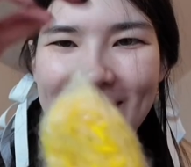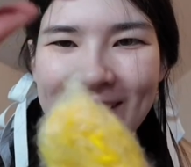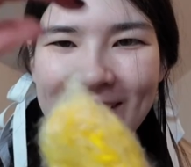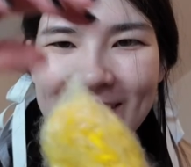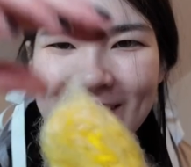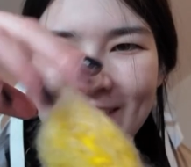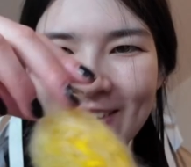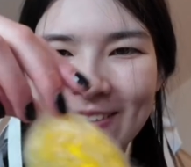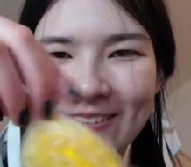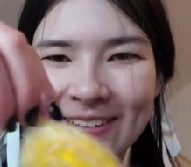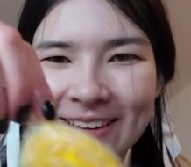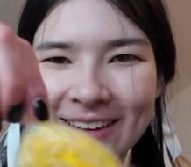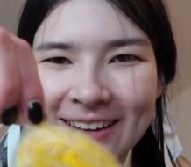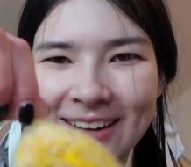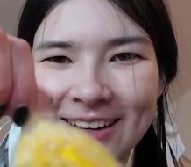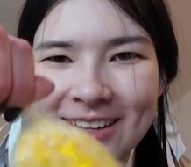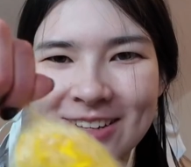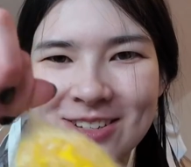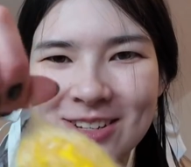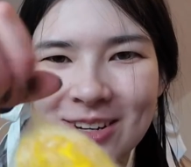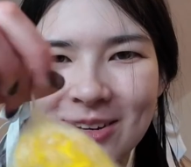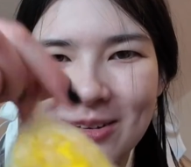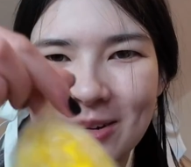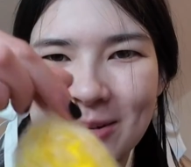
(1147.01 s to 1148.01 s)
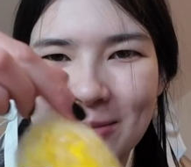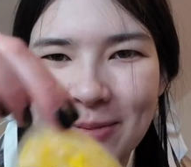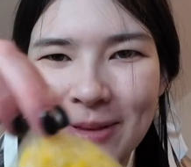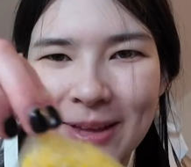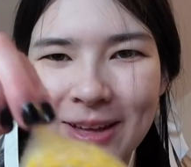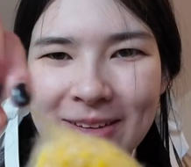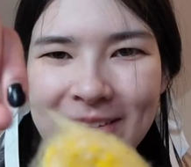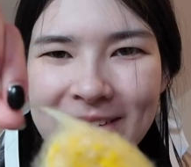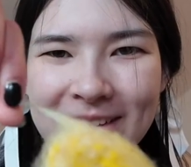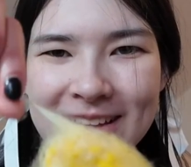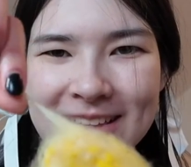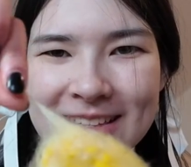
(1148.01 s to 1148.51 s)
Oh my gosh, I want to
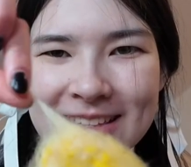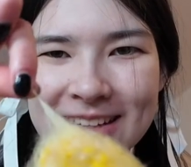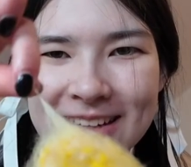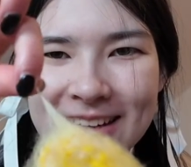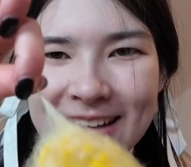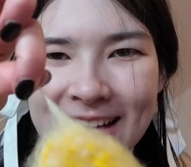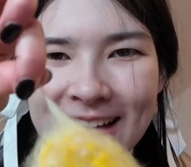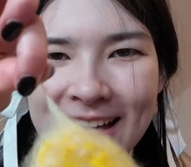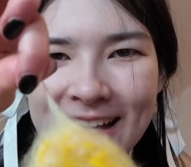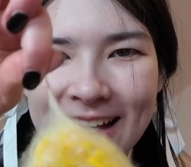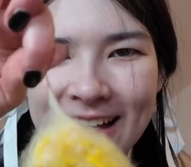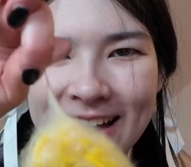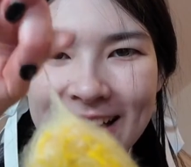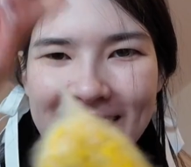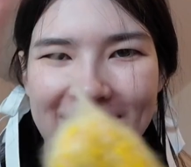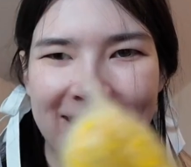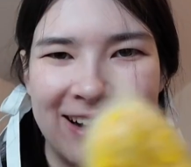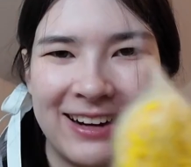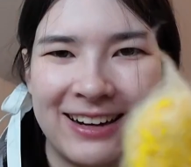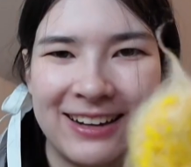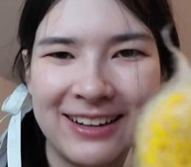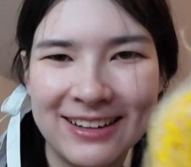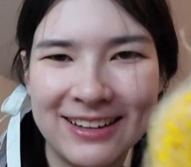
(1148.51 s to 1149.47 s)
play with its little hair.